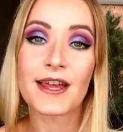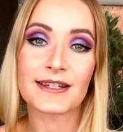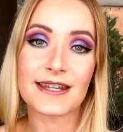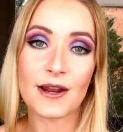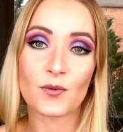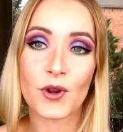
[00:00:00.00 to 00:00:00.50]

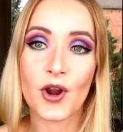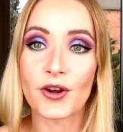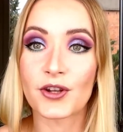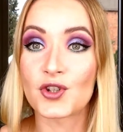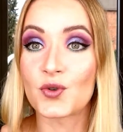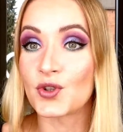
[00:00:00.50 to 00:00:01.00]
Then we're
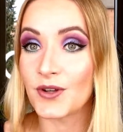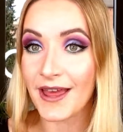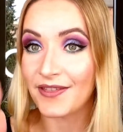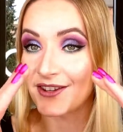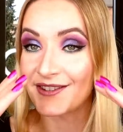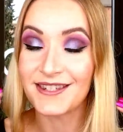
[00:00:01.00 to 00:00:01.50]
gonna do
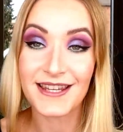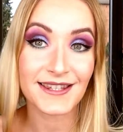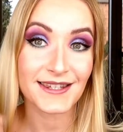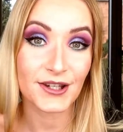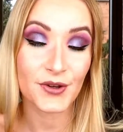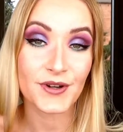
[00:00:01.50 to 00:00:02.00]
together
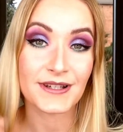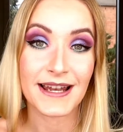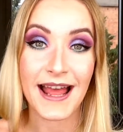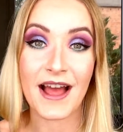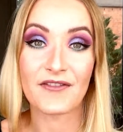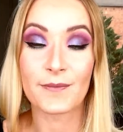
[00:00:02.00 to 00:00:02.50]
this look that I
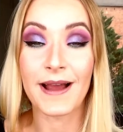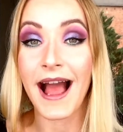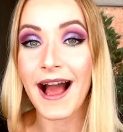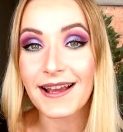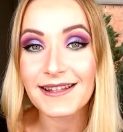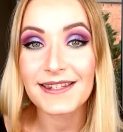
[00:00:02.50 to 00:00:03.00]
have on my
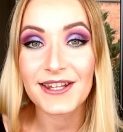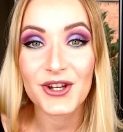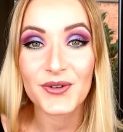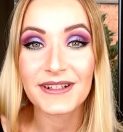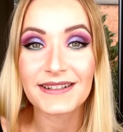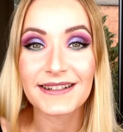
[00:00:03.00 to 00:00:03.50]
eyes
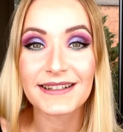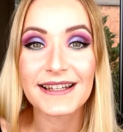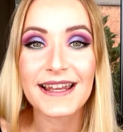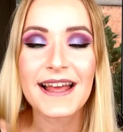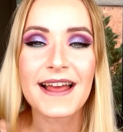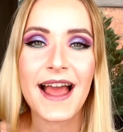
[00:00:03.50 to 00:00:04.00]
currently,